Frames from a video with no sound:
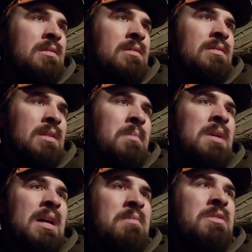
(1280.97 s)

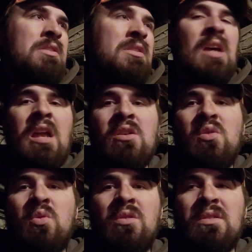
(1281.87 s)
sometimes you just got to
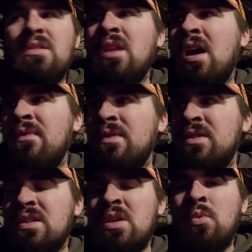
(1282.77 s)
Google stuff and
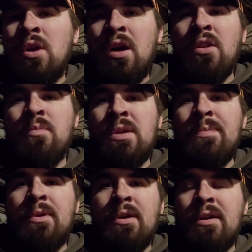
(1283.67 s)
see what other
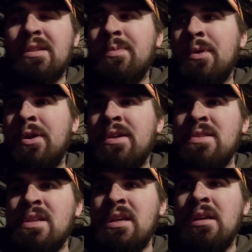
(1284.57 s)
people are
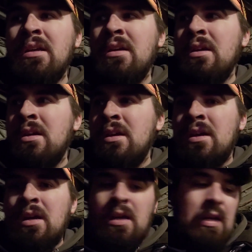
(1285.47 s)
experiencing.
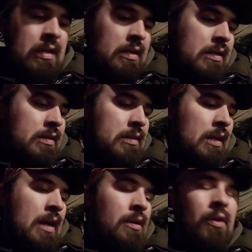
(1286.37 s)
And
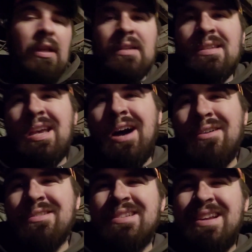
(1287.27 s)
I know that
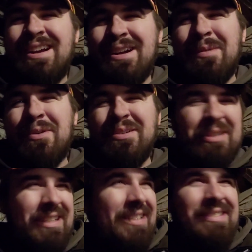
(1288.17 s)
sounds terrible
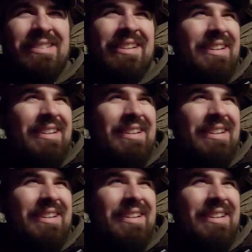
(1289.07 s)
because,